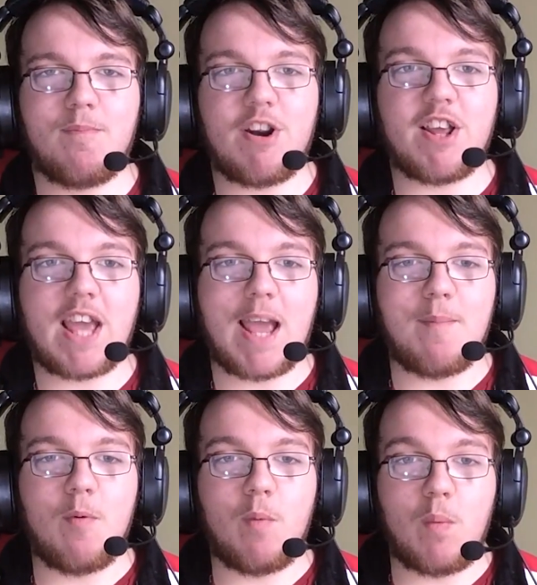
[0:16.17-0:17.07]
brilliant
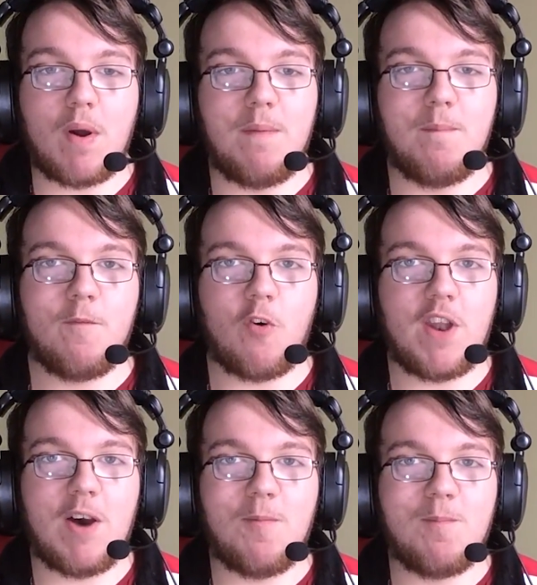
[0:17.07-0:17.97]
game, we won,
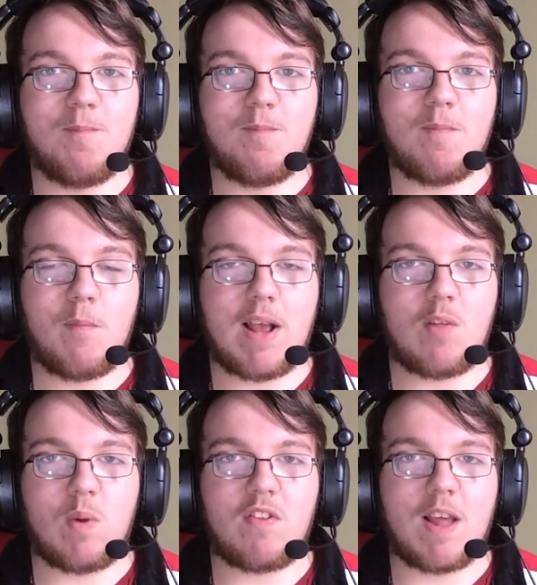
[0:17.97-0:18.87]
4-0
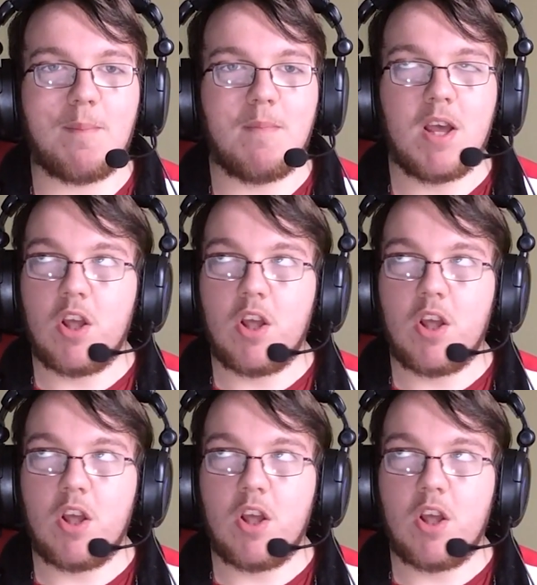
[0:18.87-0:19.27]
against West Ham.